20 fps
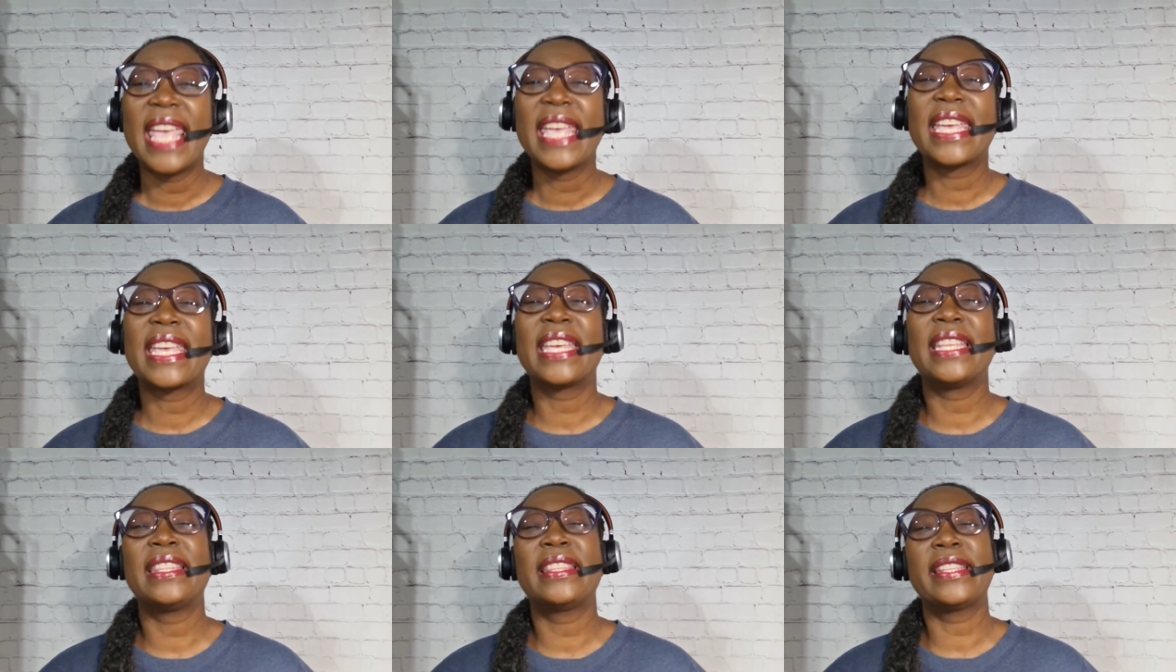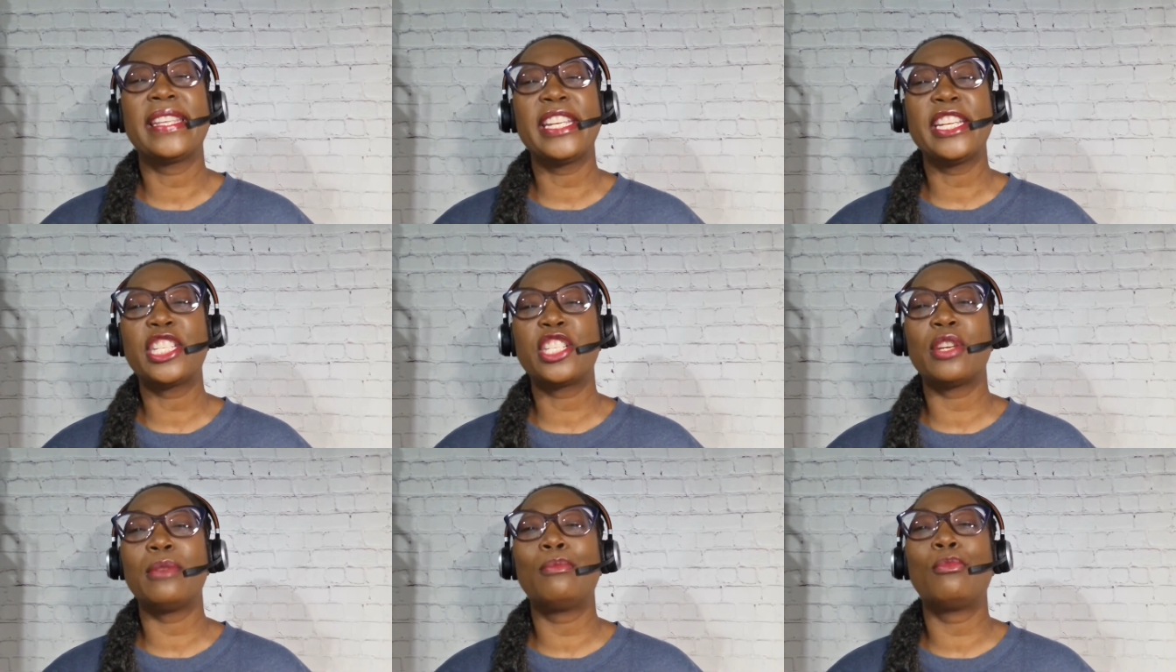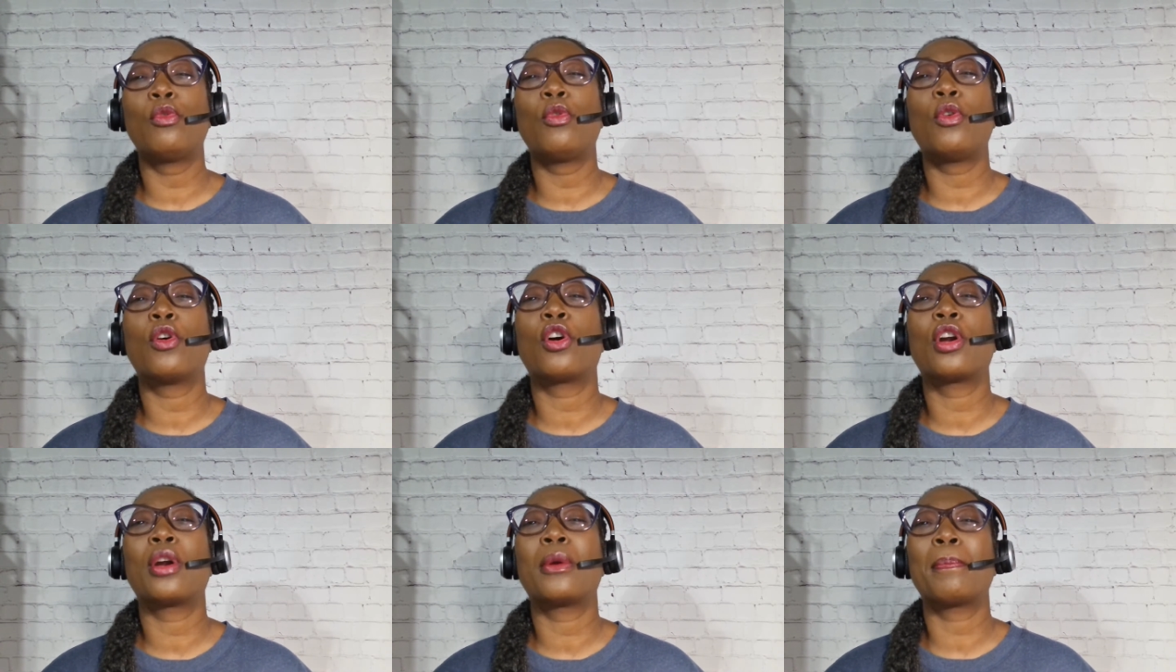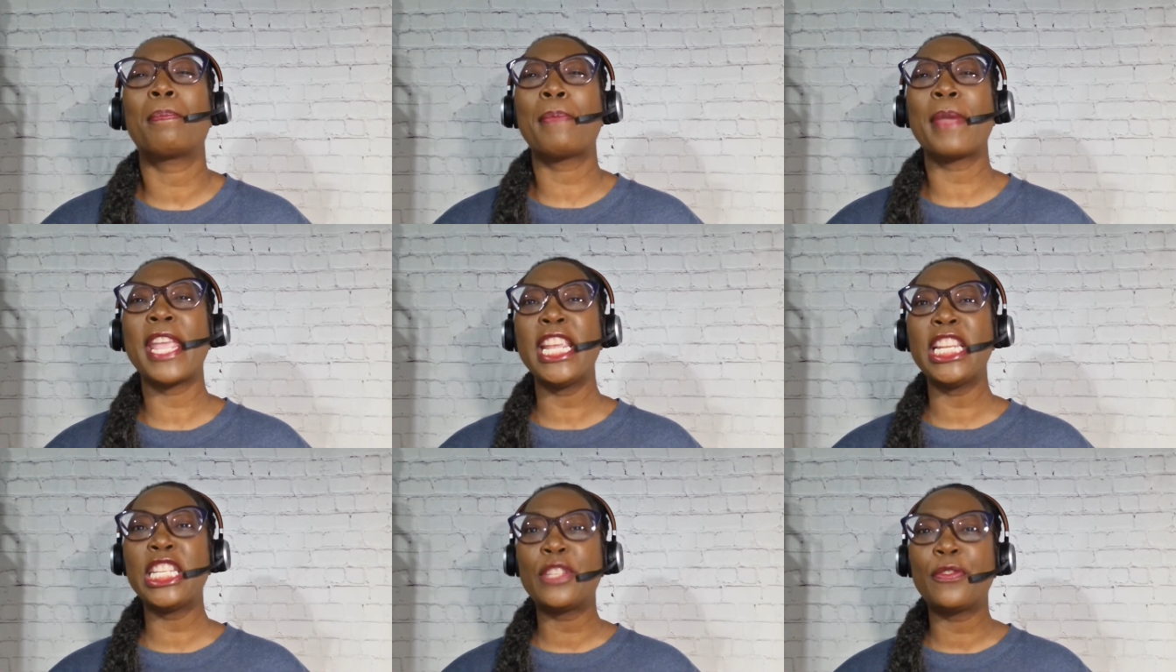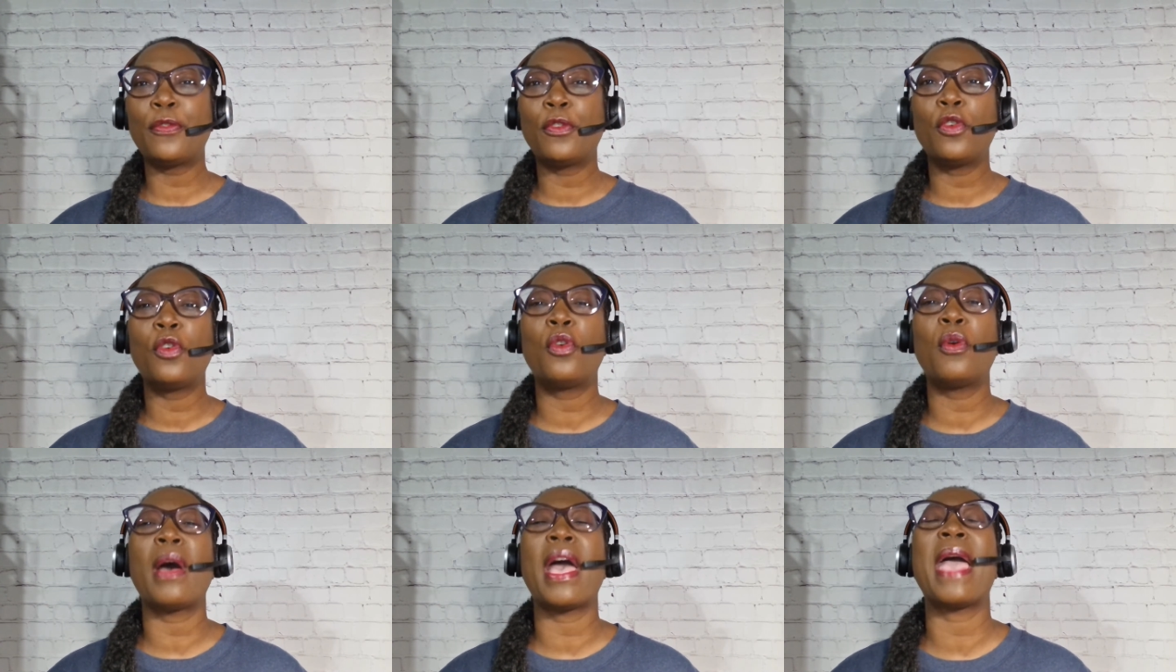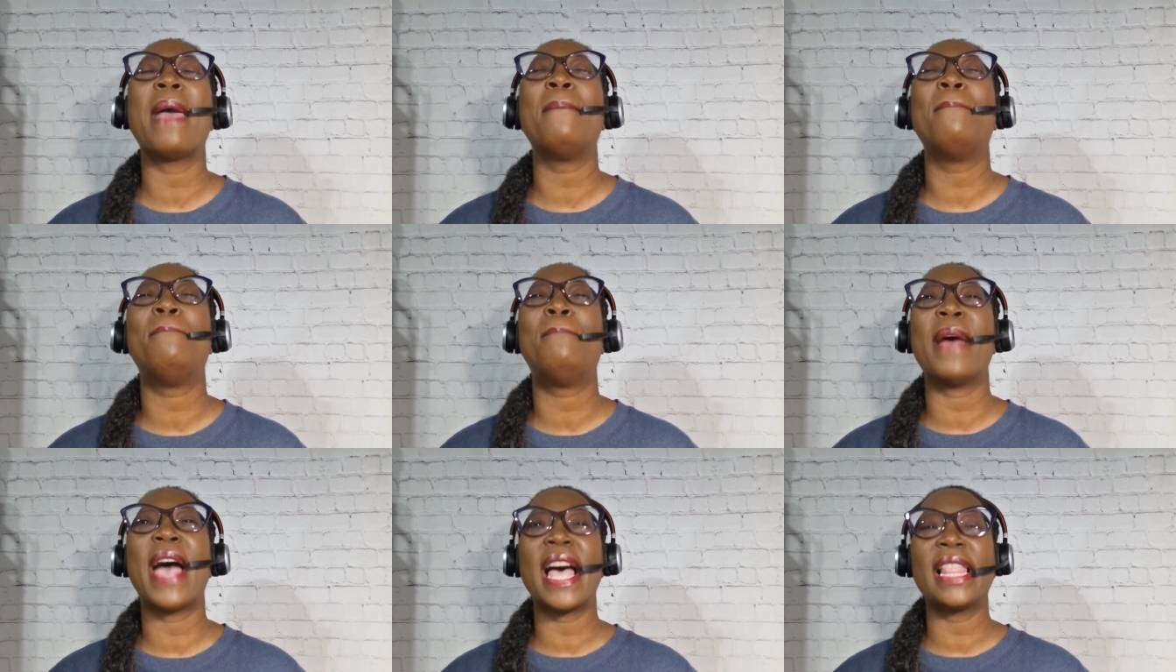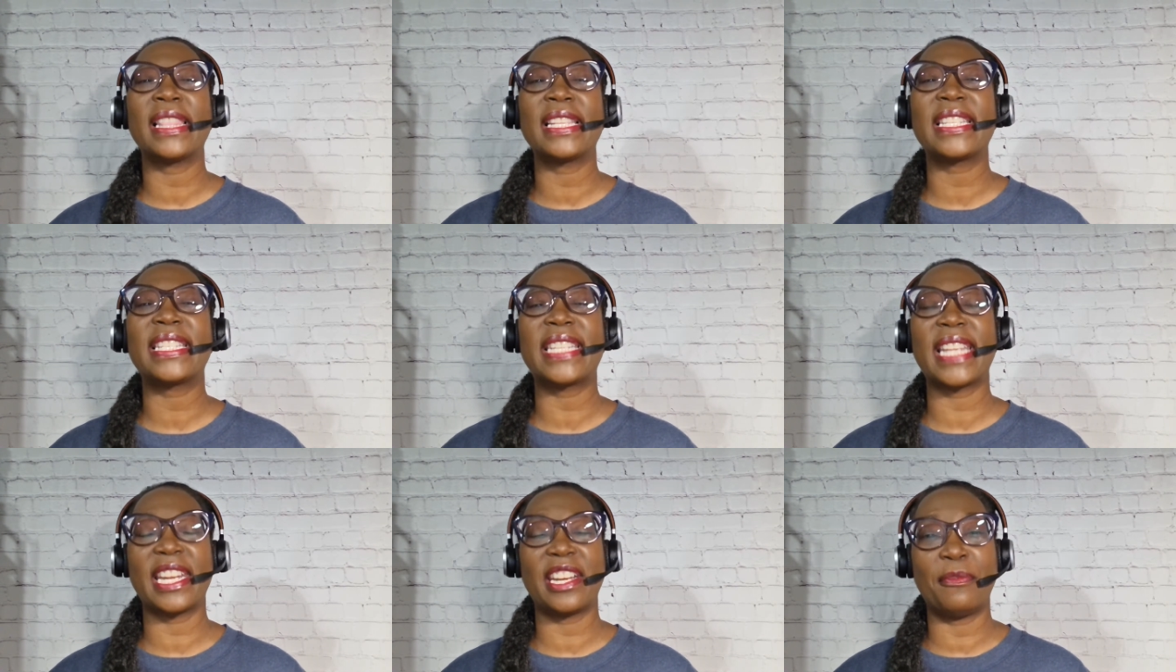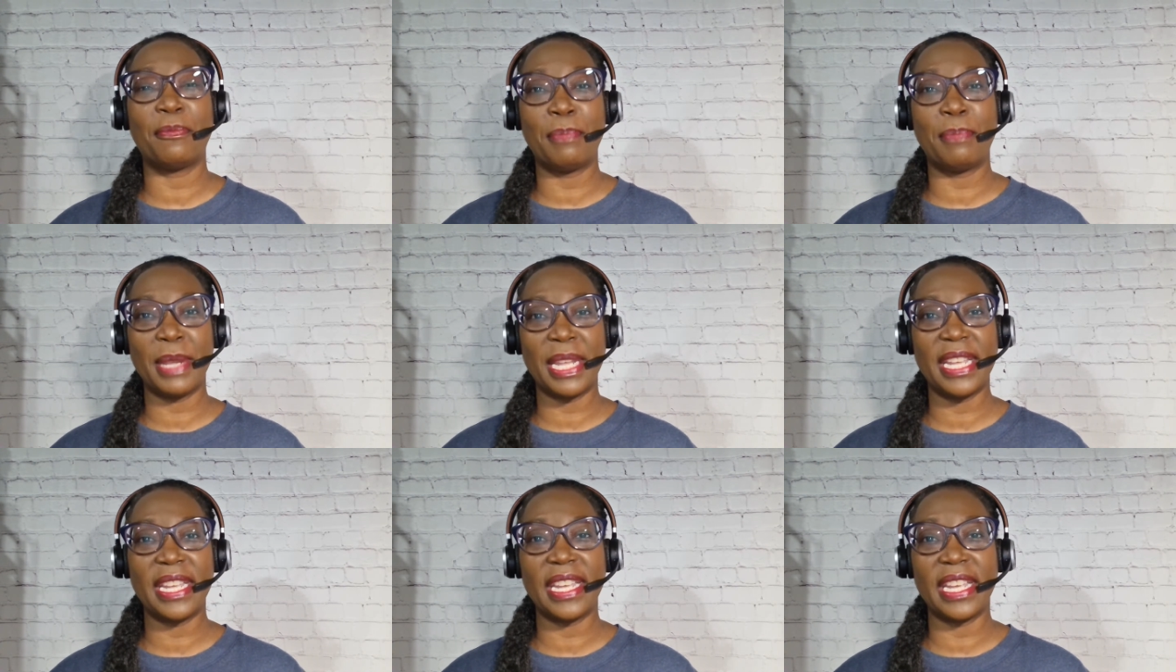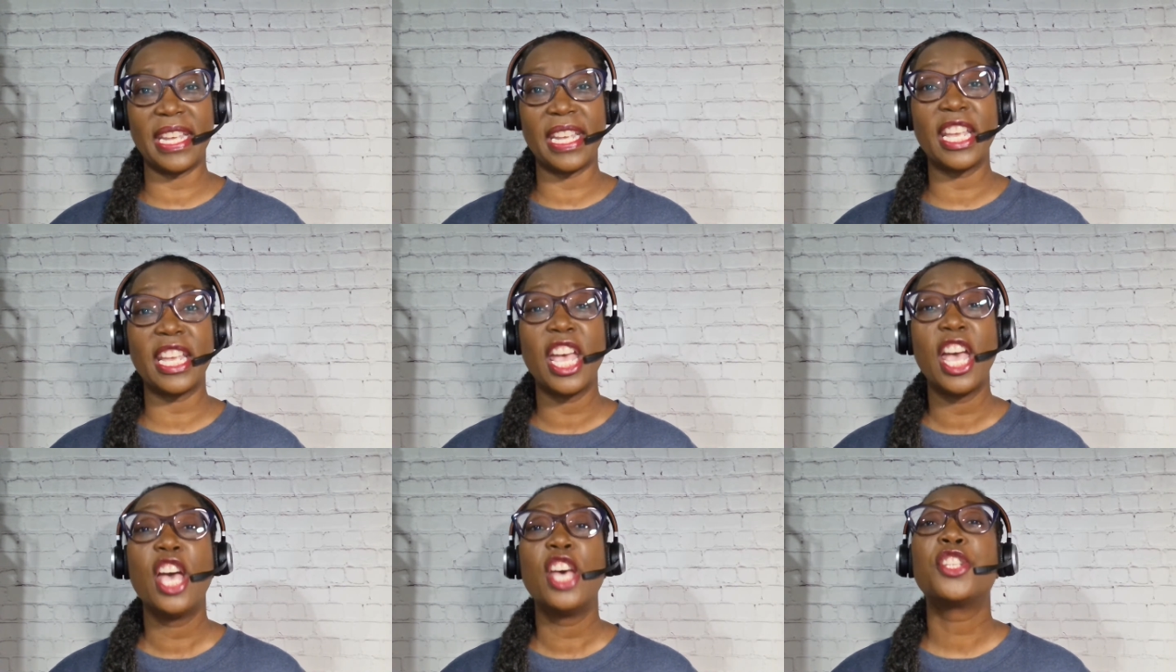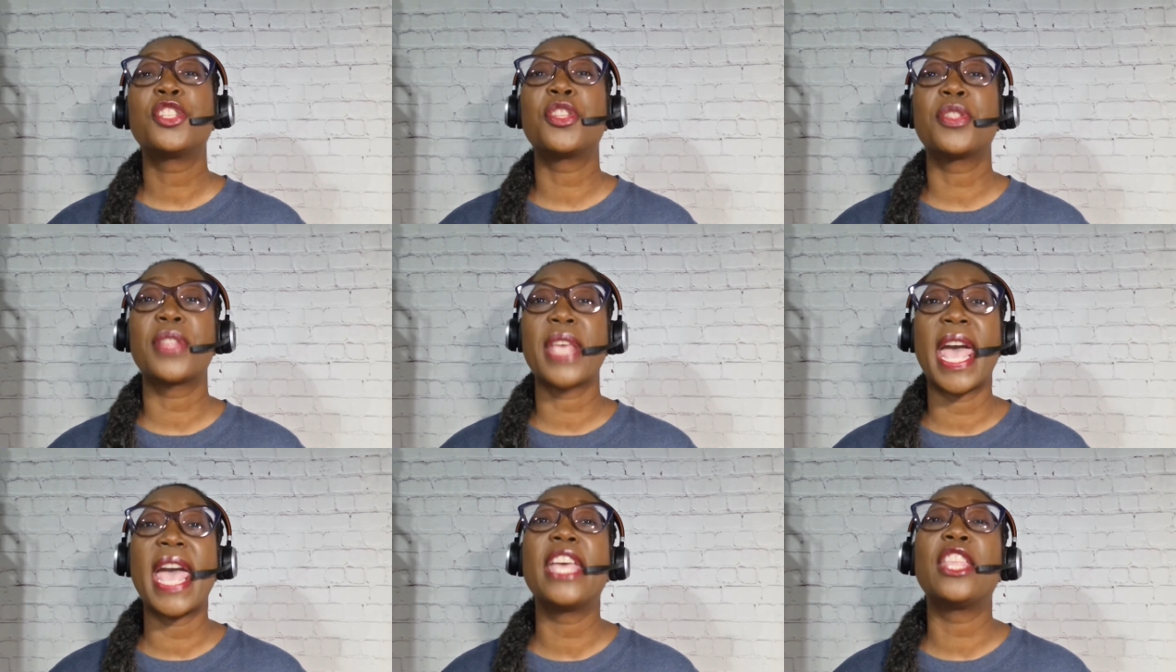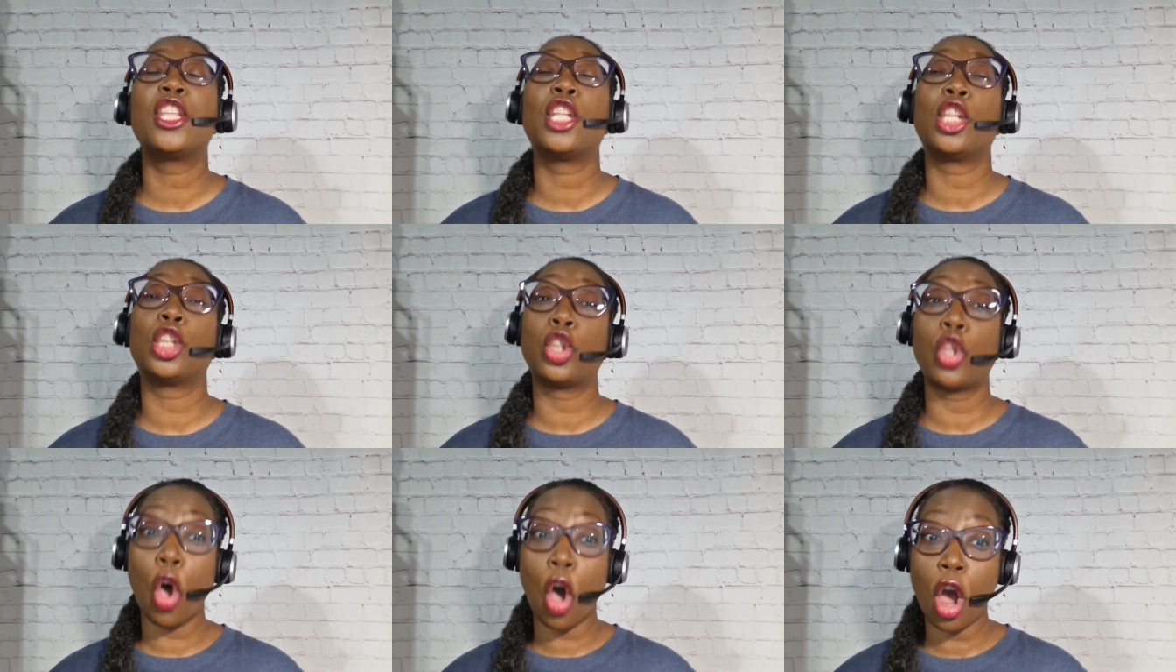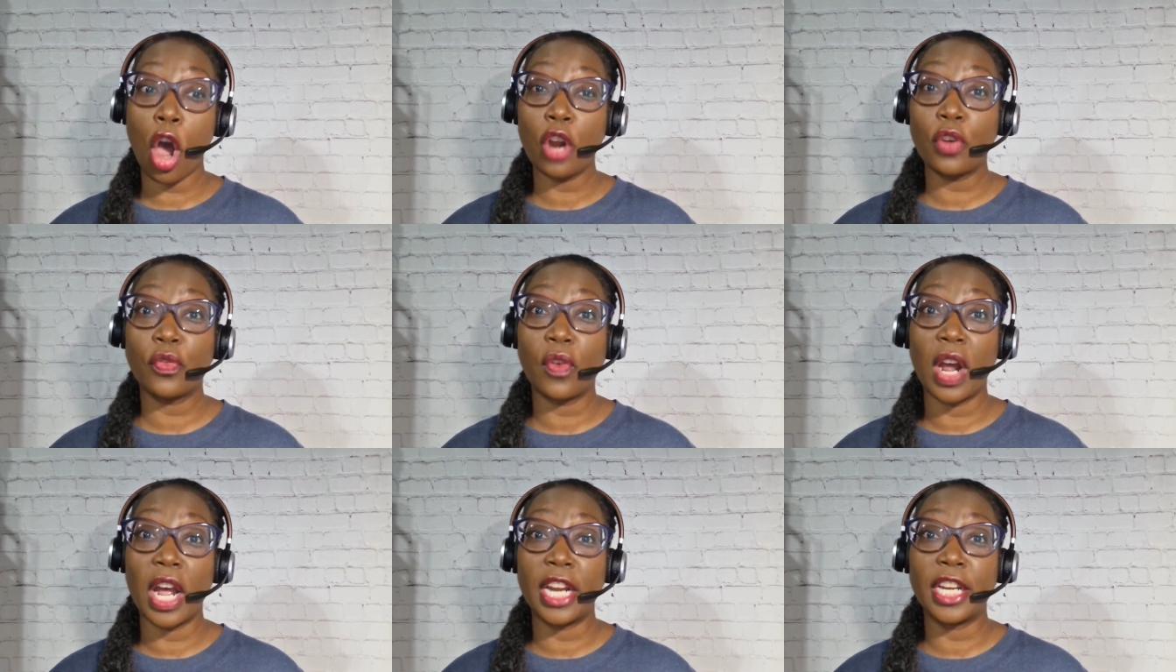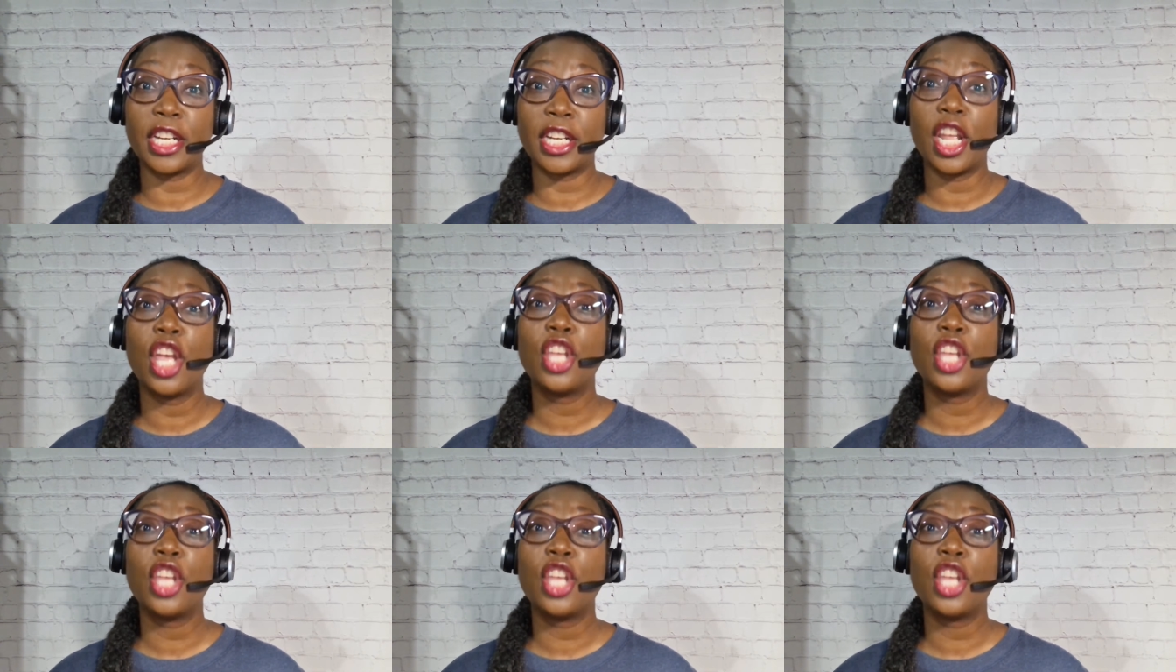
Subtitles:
can lead to more peaceful and balanced state of being so that in the long run